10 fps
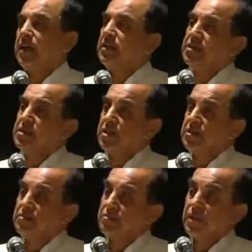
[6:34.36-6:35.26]
And then
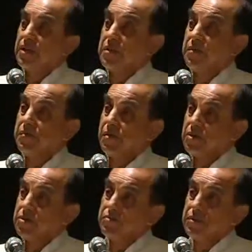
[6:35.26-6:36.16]
said, whenever you
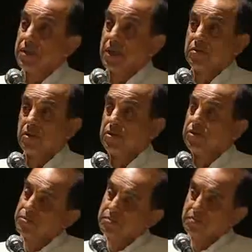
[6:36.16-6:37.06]
want, we can call
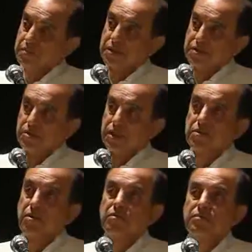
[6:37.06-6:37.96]
you, but you
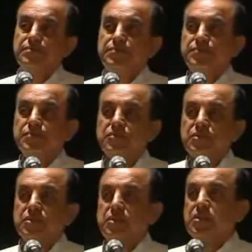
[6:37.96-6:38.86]
can go.
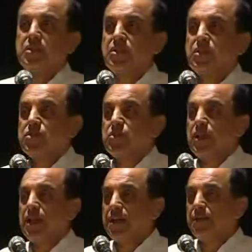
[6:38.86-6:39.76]
So
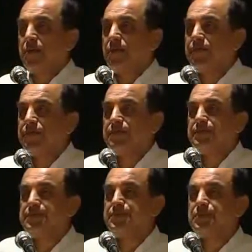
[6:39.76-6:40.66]
they let him off
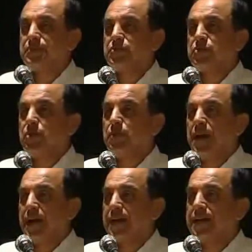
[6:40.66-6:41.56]
to go
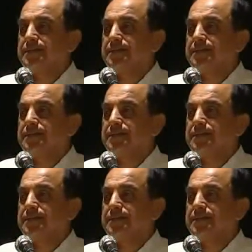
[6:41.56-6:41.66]
back.